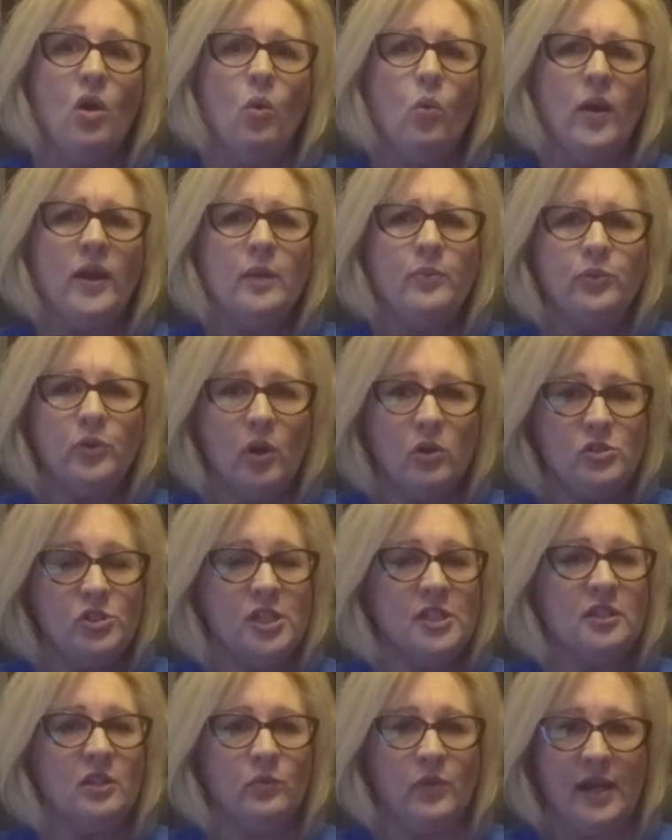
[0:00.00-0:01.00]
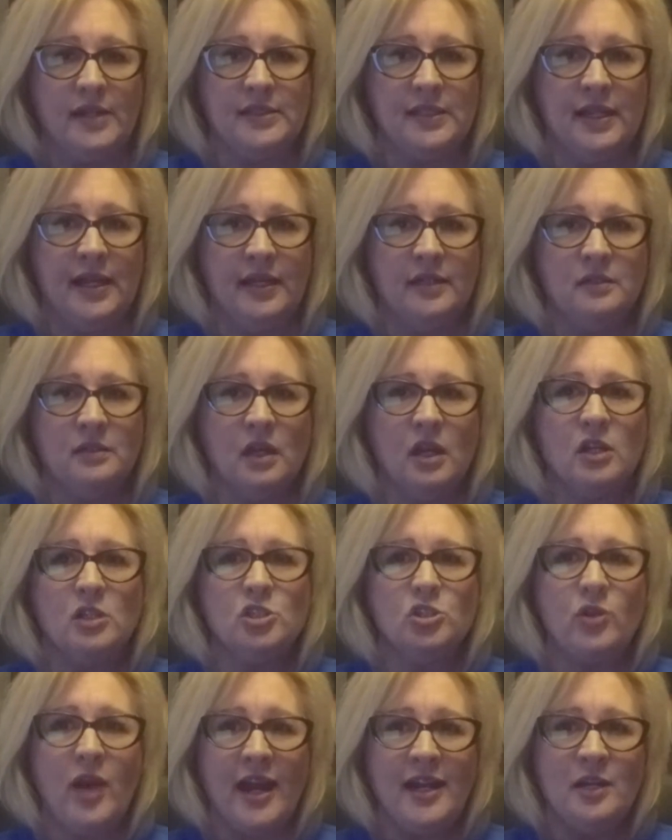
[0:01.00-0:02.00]
When approaching the resident,
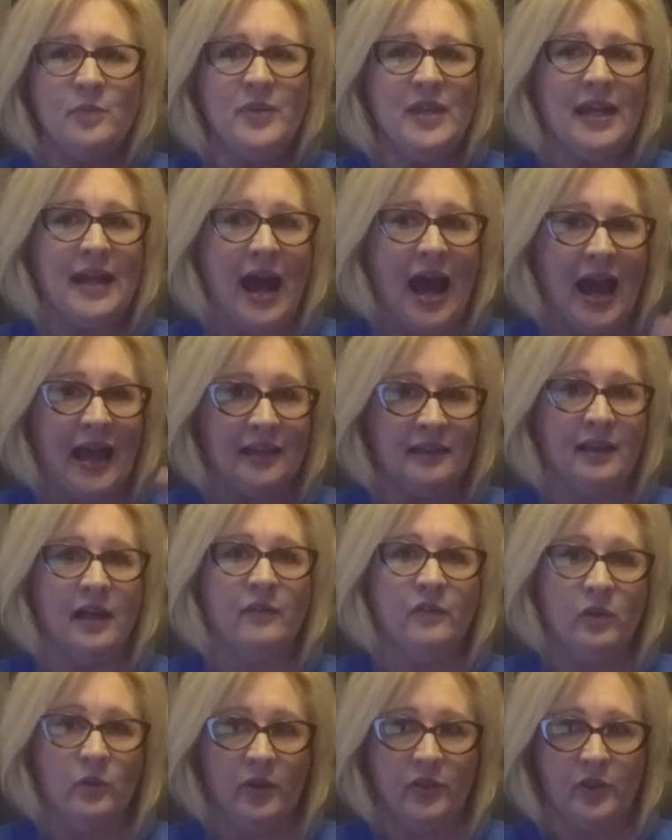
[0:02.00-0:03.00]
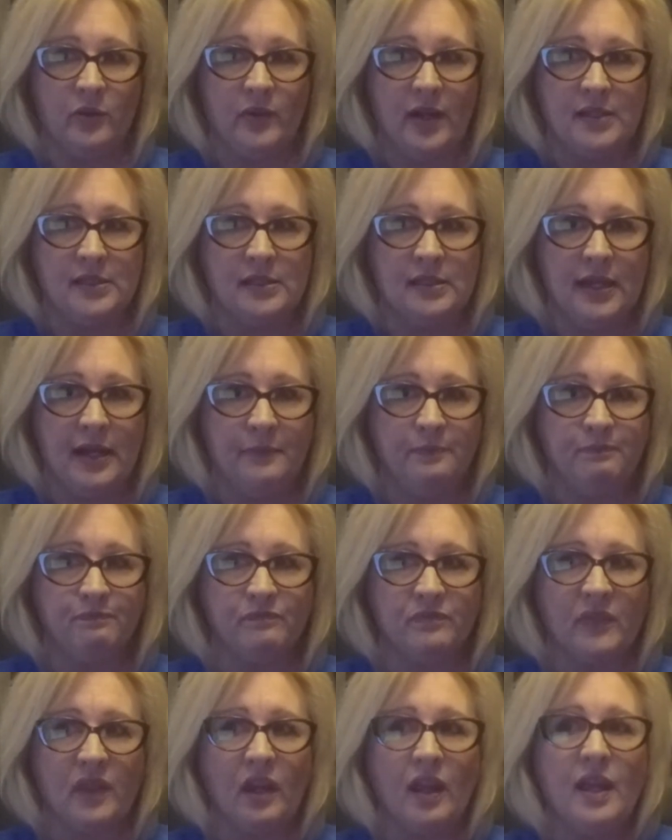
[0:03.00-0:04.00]
try to be at eye level with the resident.
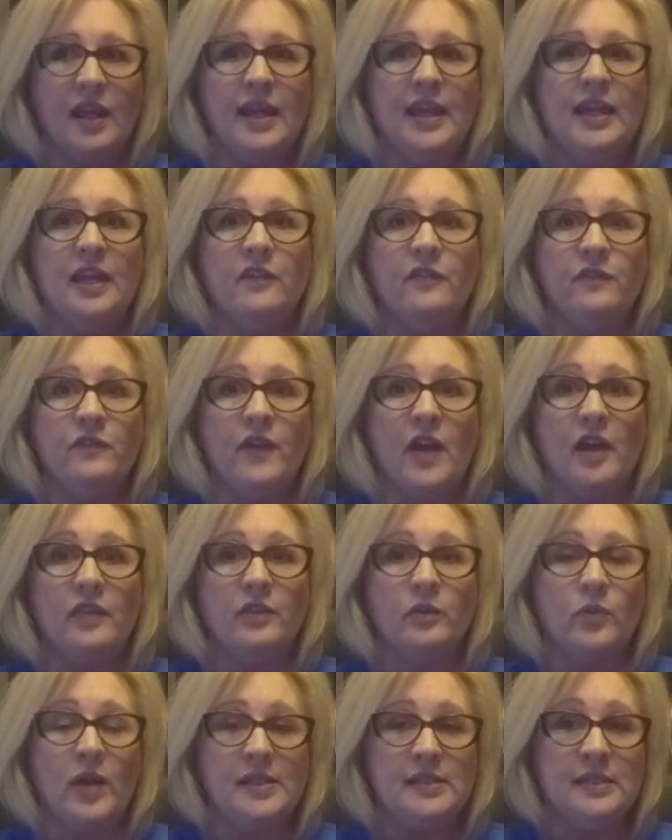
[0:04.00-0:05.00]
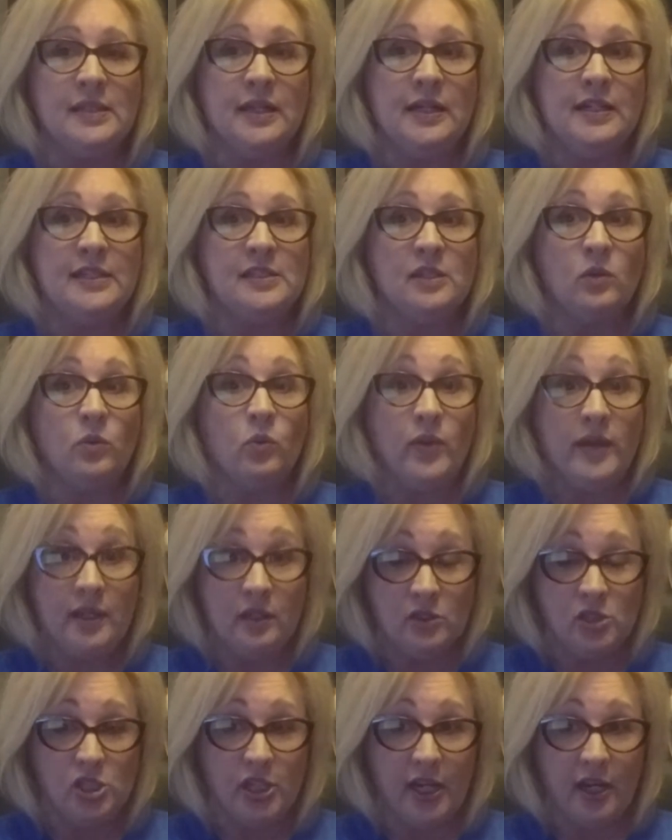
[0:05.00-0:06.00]
If the resident is in a
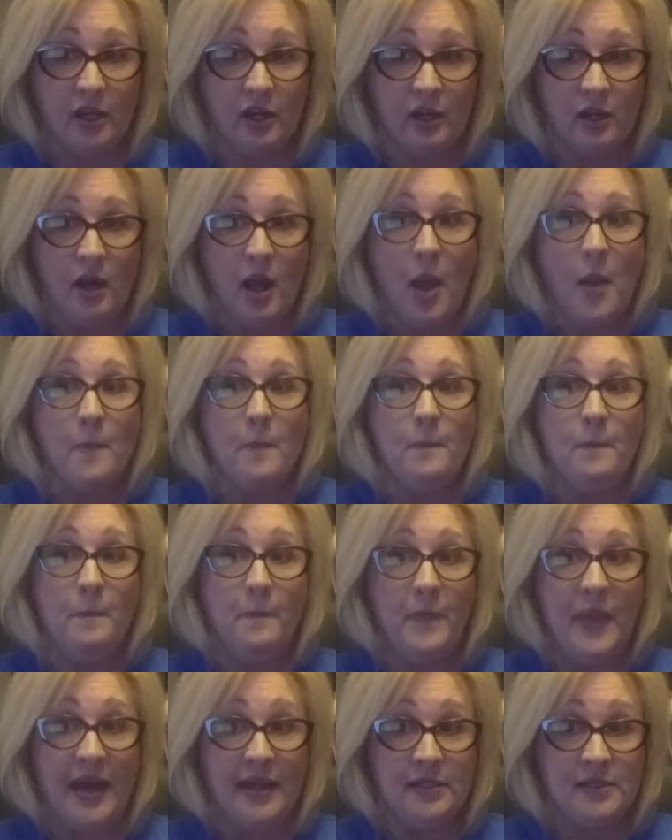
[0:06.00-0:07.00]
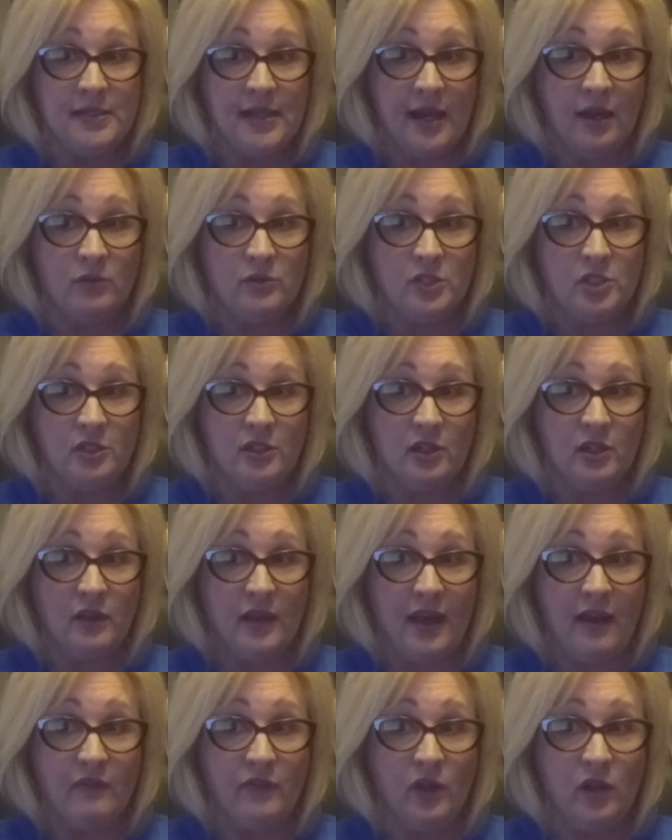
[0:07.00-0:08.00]
wheelchair, bend down to their
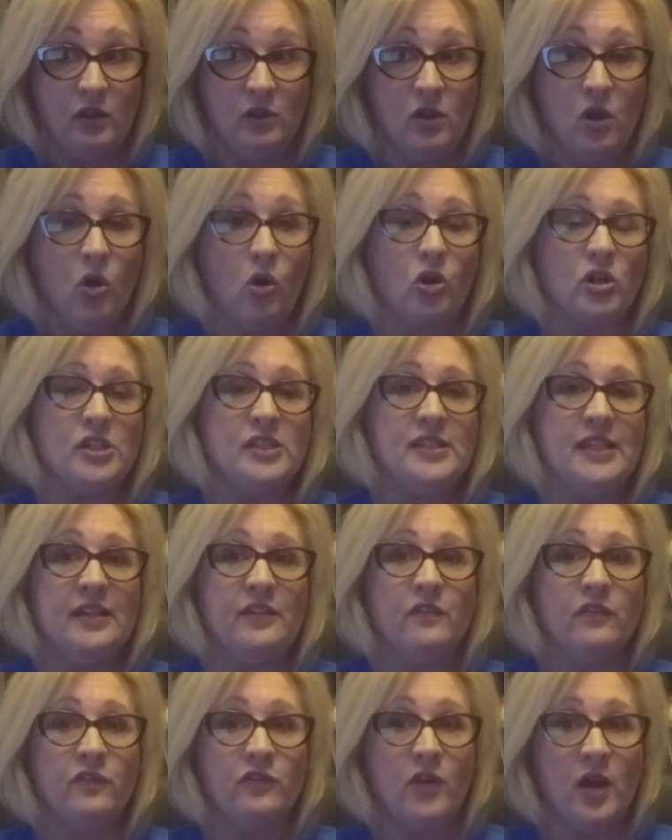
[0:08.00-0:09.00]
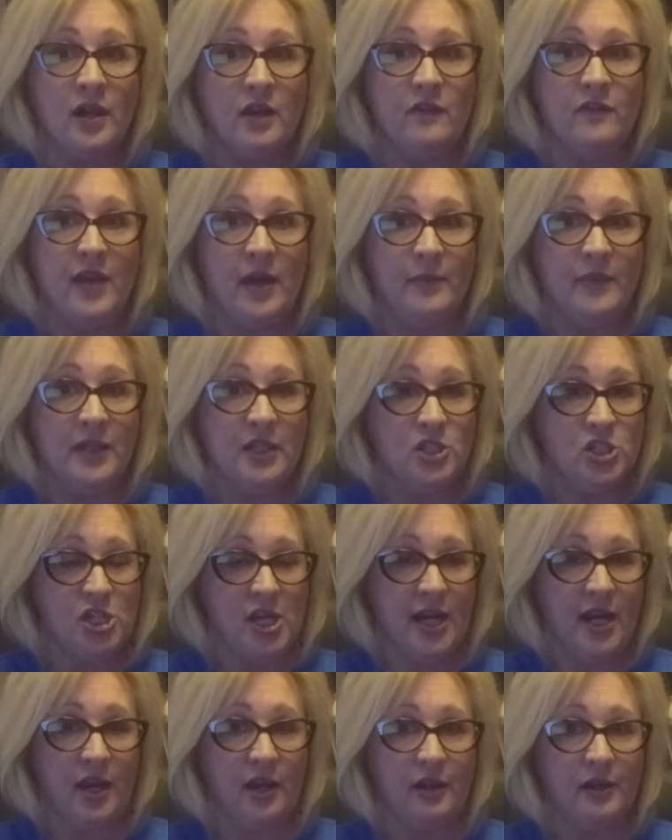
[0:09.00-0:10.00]
level or sit in front of them in a
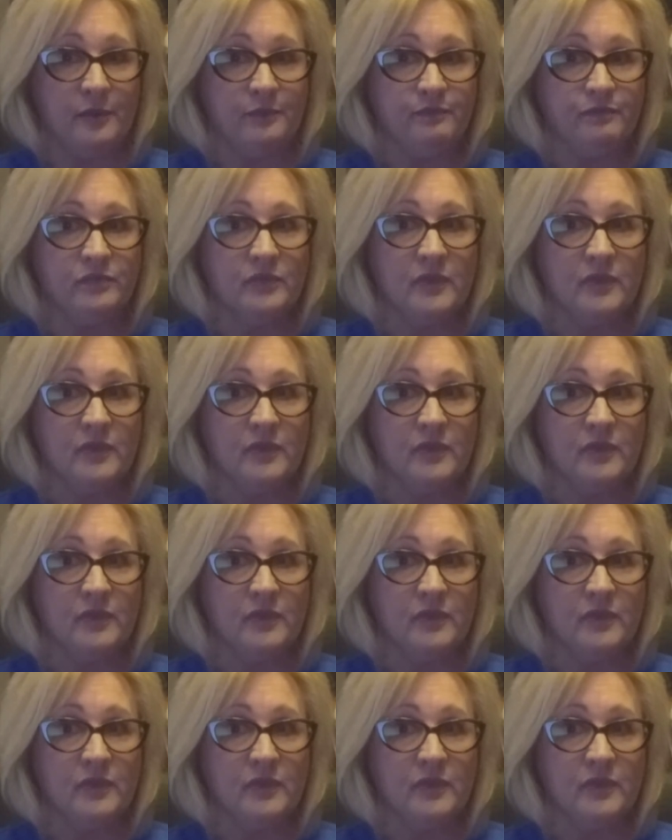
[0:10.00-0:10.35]
chair.